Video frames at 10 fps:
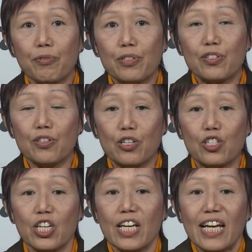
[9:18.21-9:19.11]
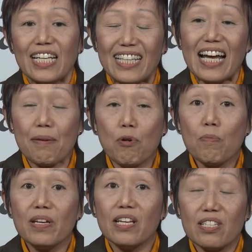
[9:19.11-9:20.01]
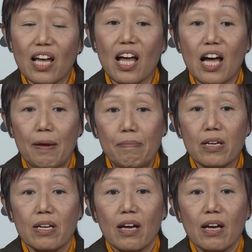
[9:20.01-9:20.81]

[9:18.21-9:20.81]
research, at that moment in time,